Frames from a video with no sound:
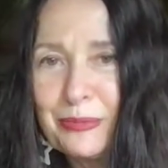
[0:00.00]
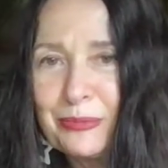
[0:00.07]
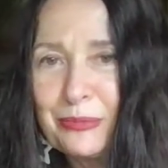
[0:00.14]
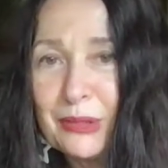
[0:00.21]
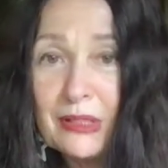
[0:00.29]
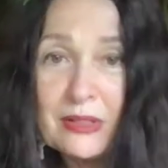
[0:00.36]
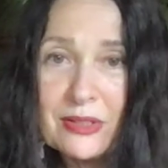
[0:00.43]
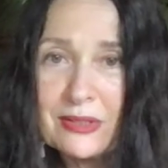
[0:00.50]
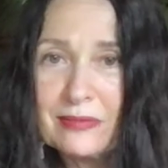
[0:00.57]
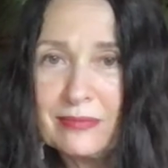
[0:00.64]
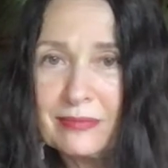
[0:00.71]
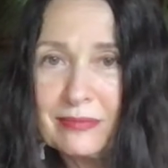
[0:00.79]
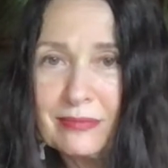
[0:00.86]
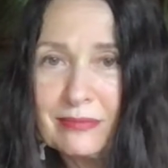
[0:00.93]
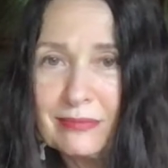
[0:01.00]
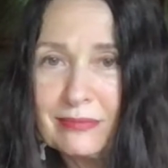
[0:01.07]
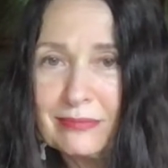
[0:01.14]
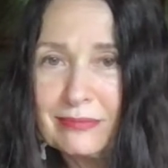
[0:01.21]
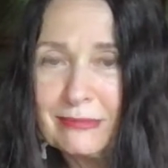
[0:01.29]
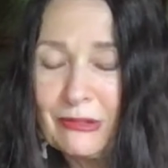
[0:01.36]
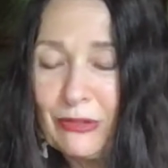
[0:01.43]
Because
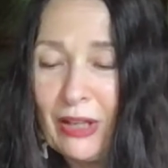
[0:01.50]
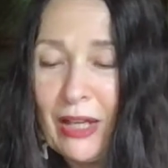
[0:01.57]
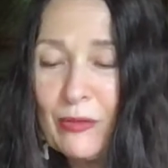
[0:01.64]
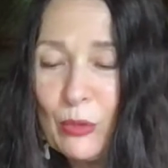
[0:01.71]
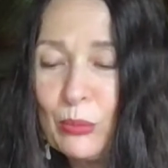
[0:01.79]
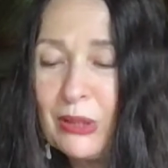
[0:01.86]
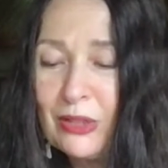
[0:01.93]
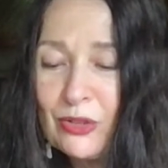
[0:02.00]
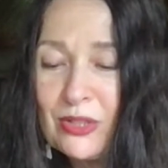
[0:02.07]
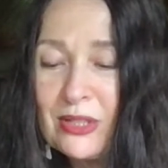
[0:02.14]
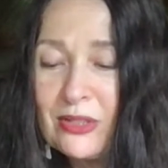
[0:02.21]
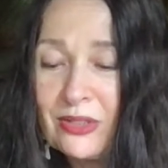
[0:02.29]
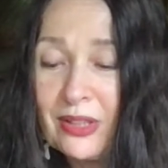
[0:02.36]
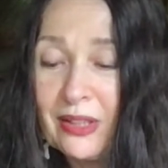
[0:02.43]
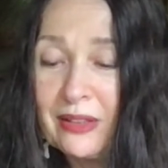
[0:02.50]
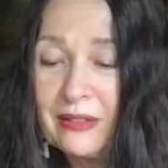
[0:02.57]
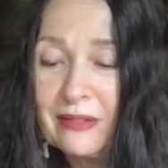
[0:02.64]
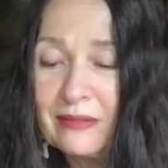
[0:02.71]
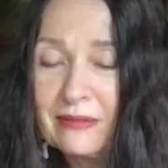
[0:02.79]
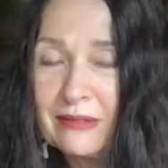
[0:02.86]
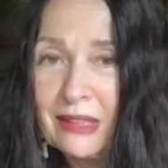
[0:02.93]
if I have a big cheesecake,
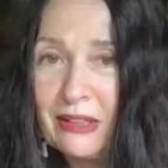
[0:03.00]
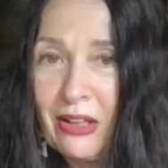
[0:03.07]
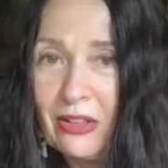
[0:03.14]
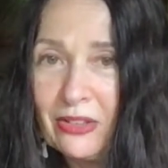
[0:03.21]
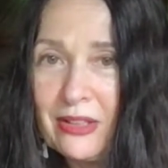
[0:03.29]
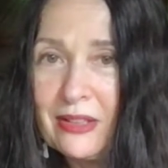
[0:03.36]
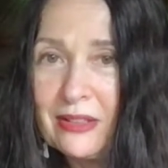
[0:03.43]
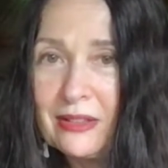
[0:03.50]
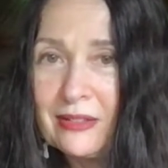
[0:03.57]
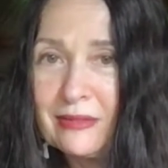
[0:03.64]
then I'll eat it.